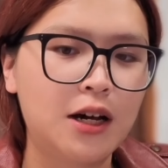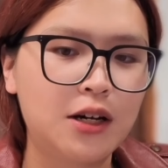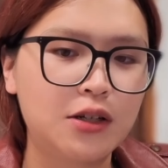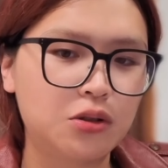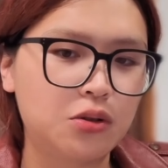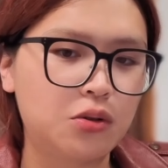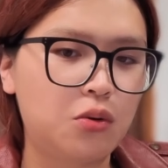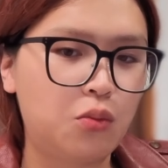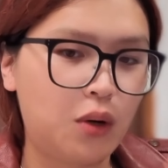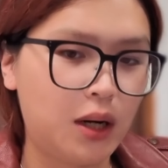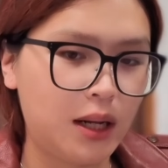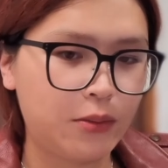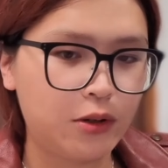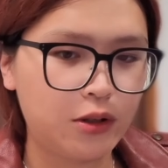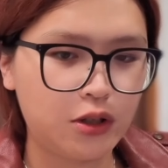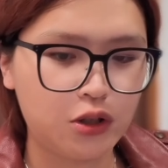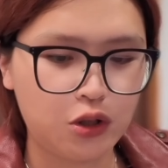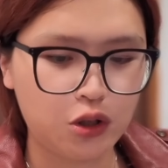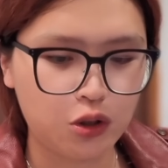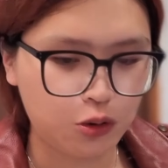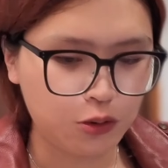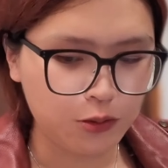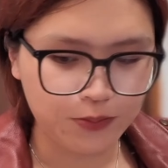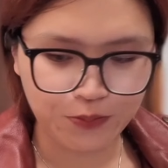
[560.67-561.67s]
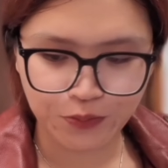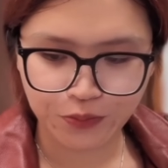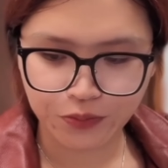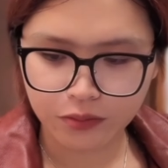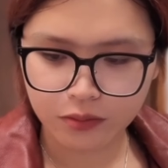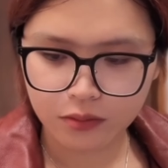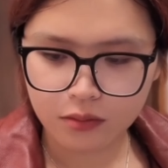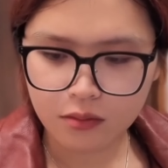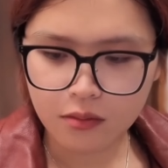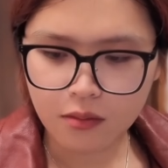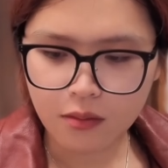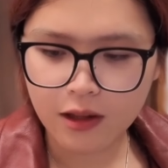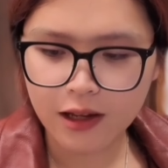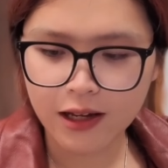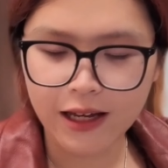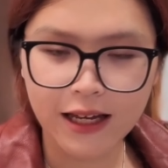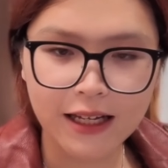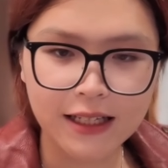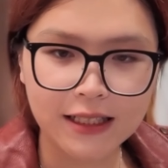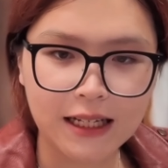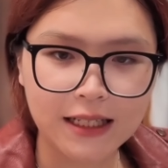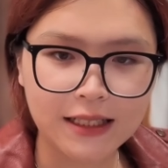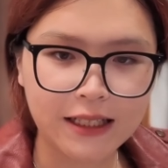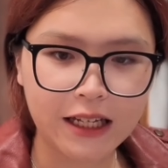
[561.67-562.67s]
So what I'm going to do
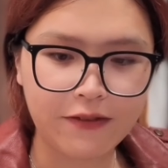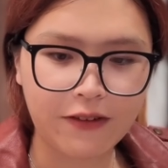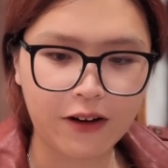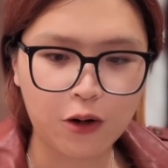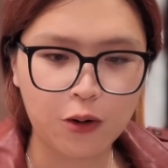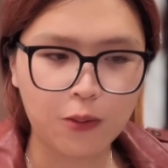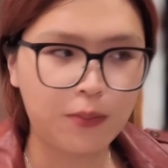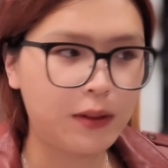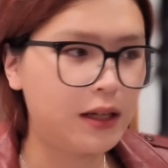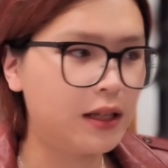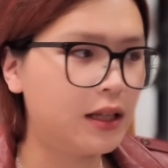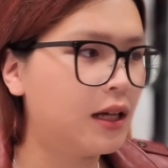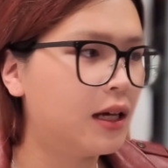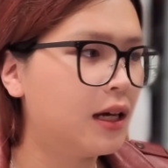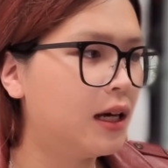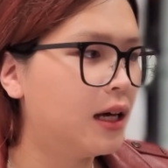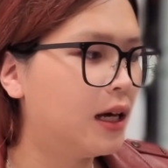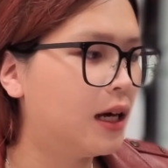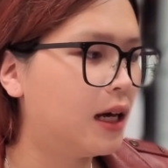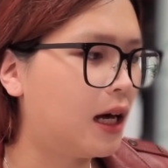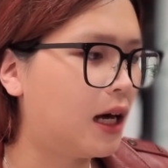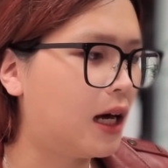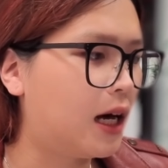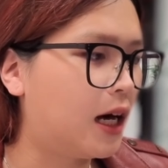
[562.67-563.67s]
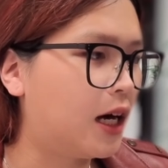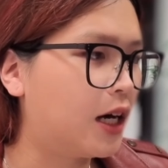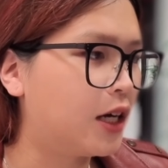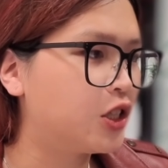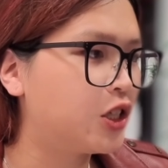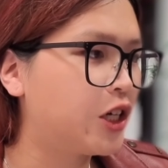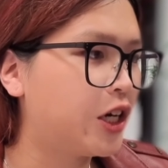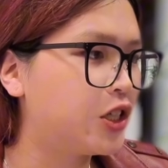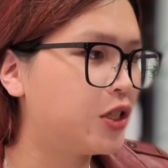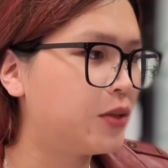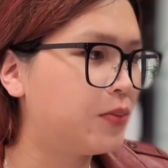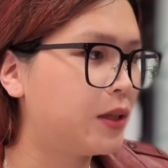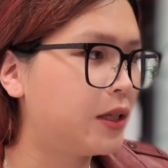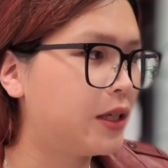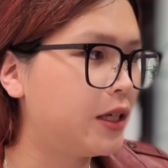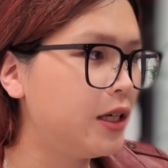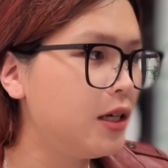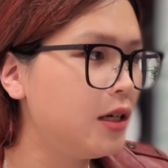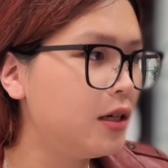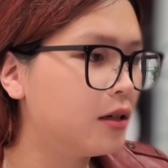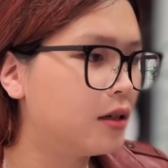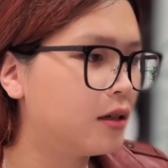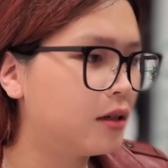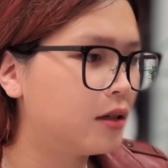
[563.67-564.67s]
is, let's say if I open
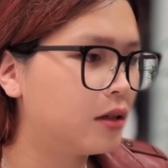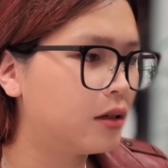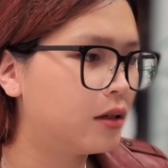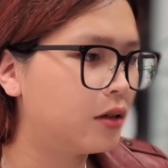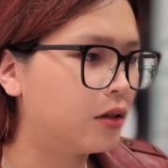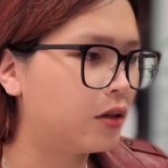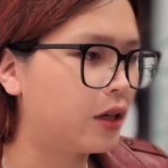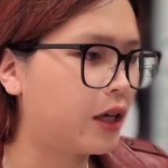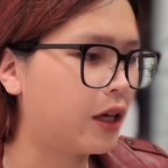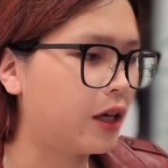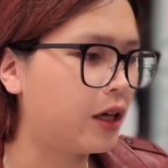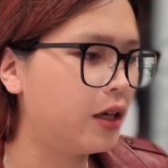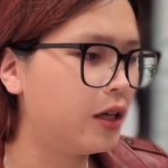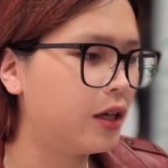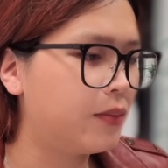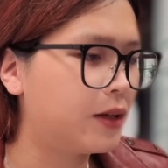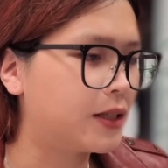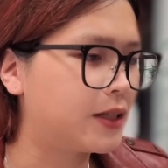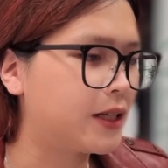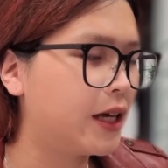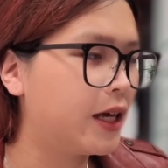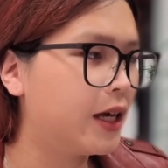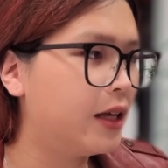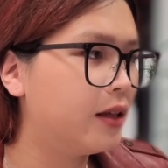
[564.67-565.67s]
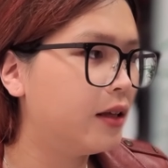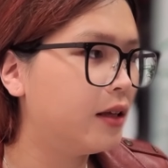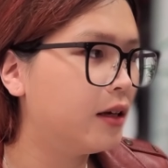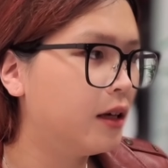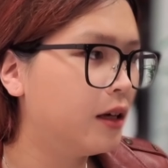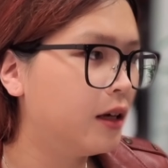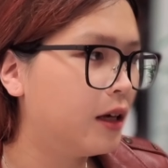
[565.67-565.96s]
ChatGPT, okay, give me a second.